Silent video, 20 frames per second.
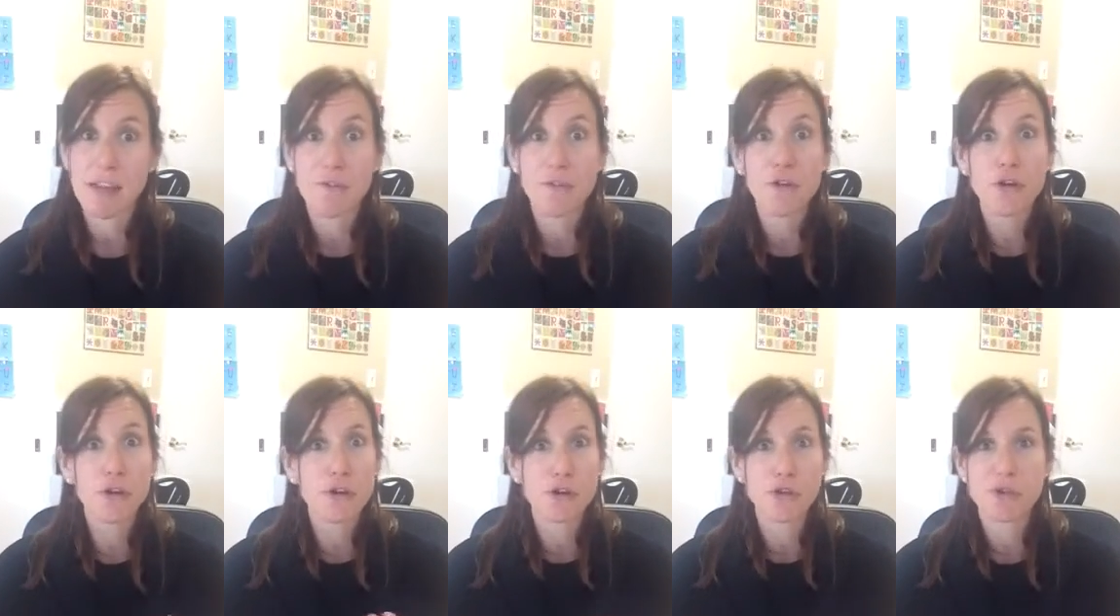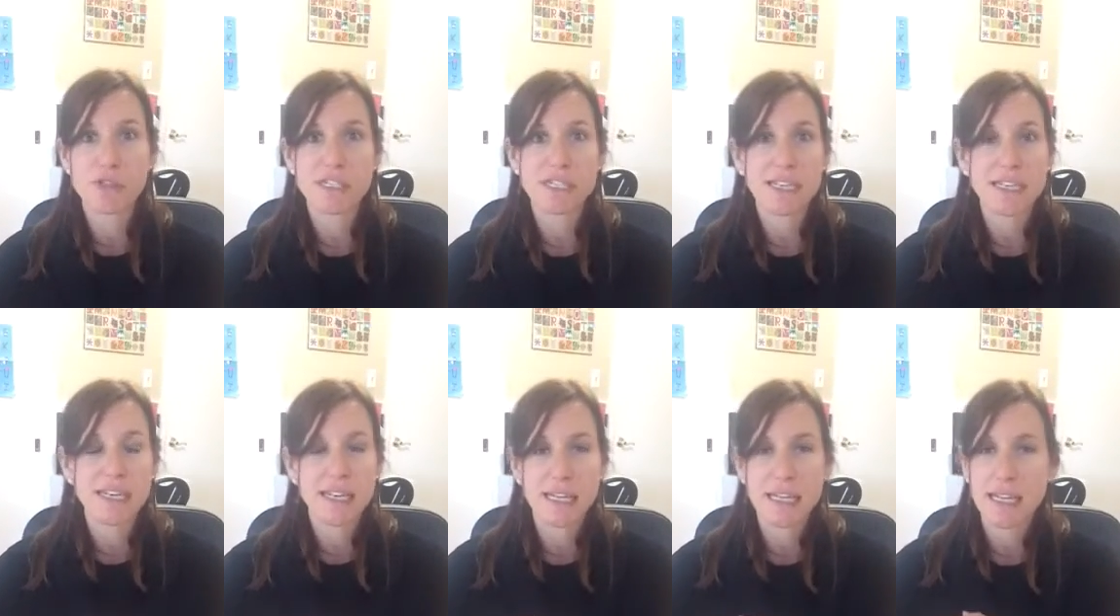If you're used
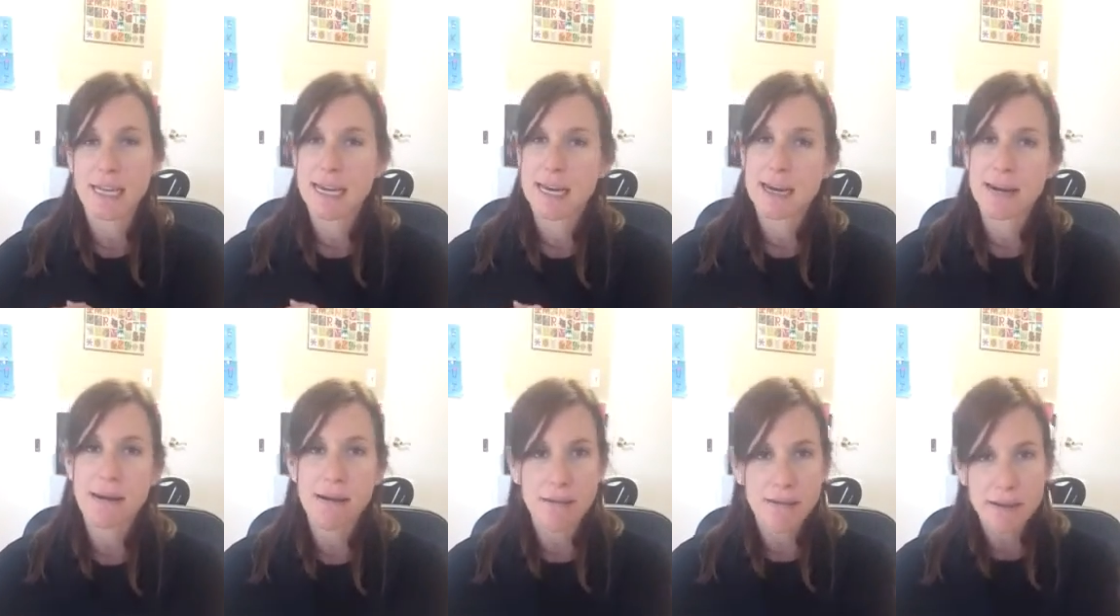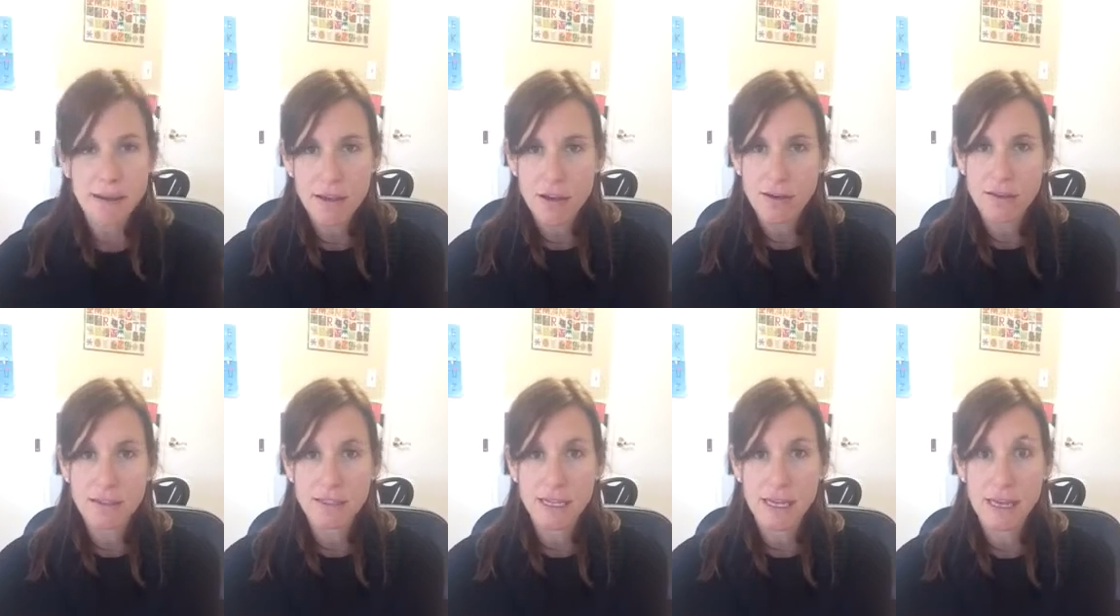to eating like nothing
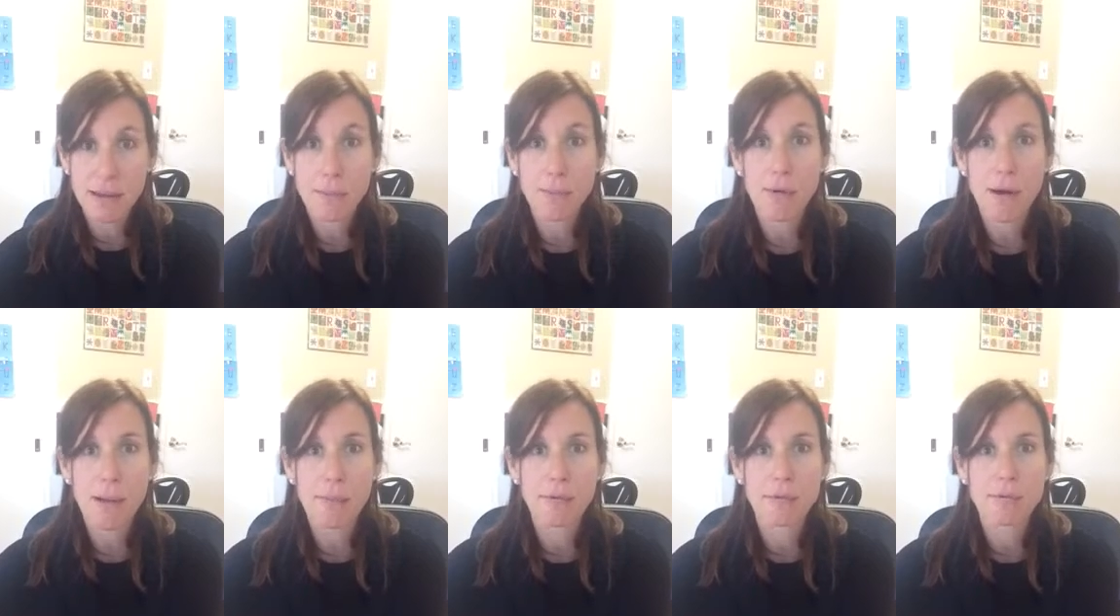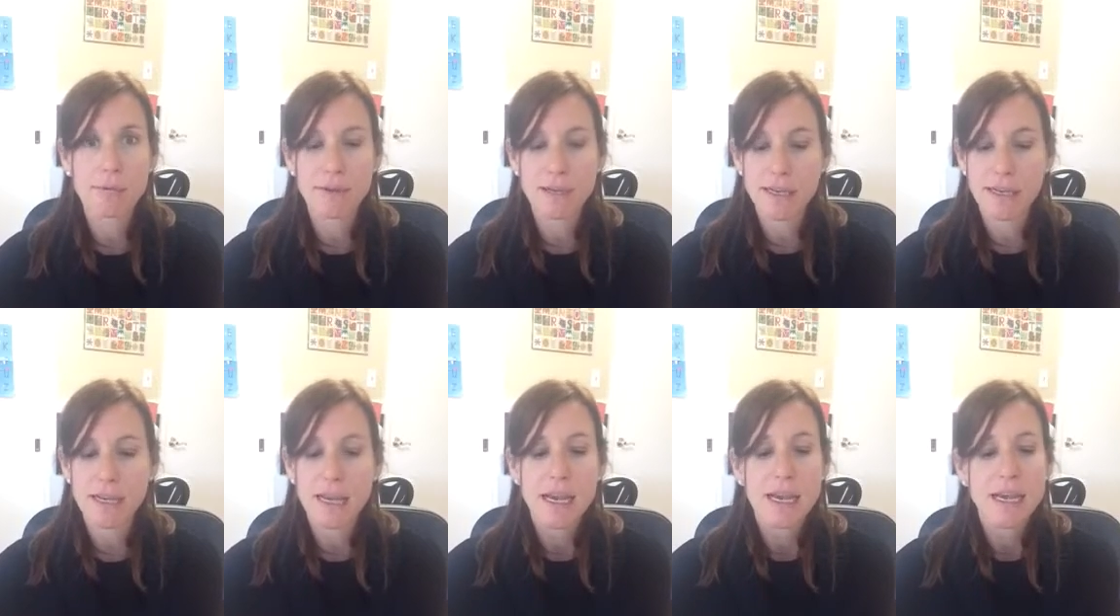all day,
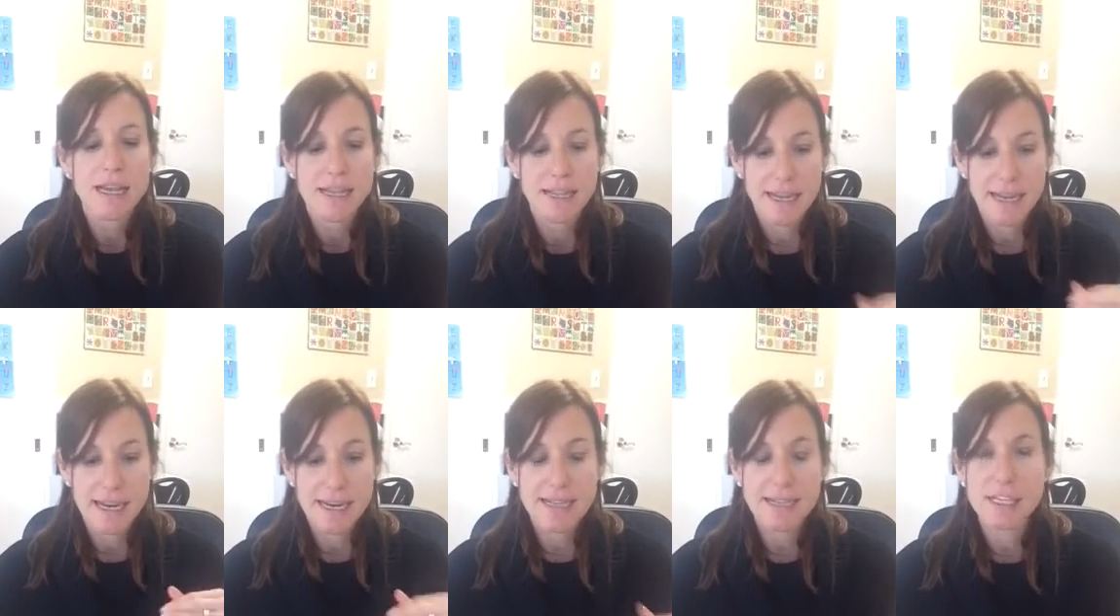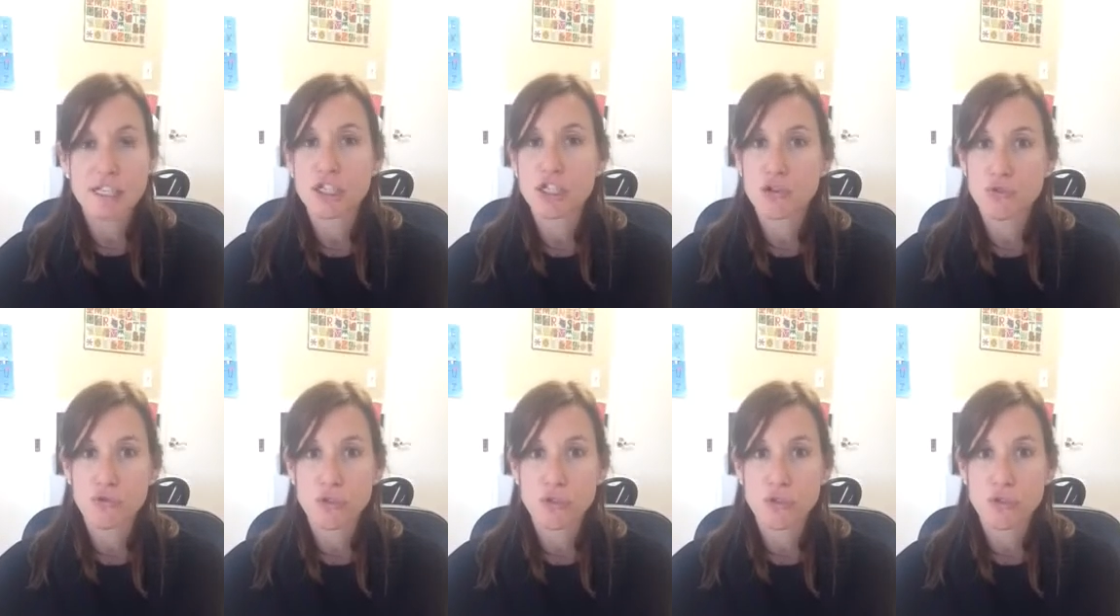probably getting the